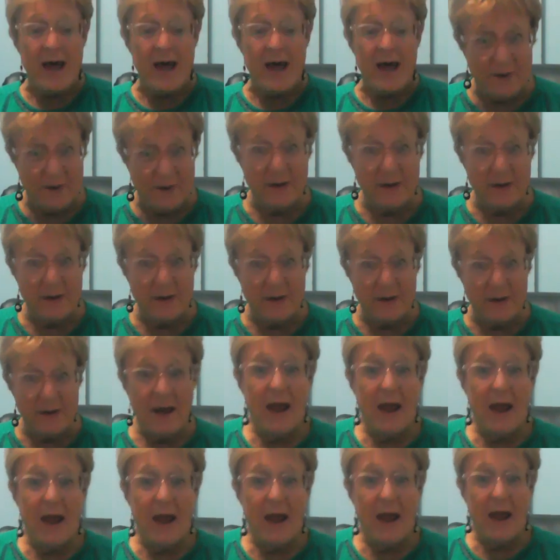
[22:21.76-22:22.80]
And he said,
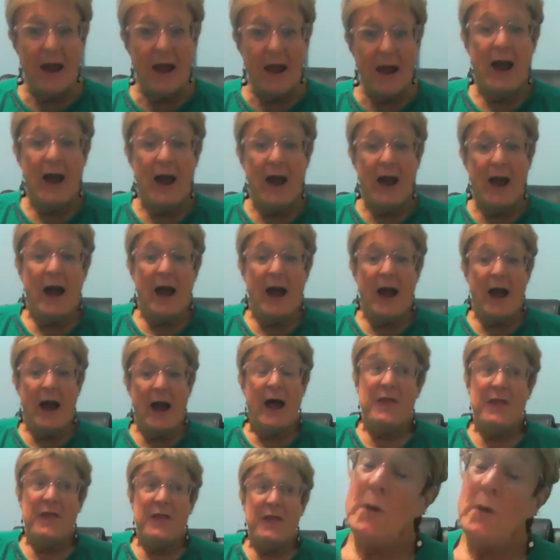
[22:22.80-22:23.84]
that's the way you
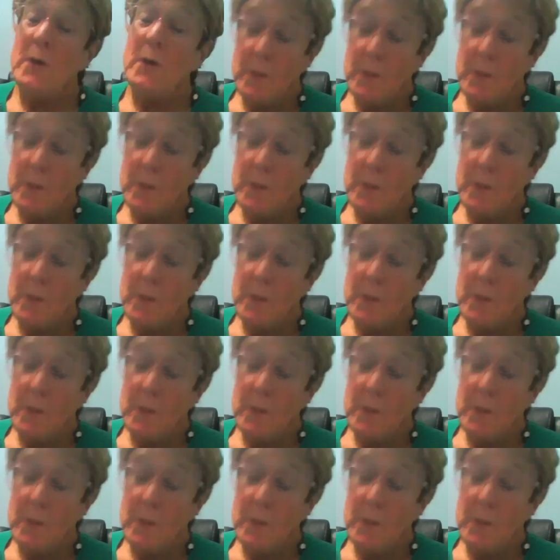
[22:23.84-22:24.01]
do it.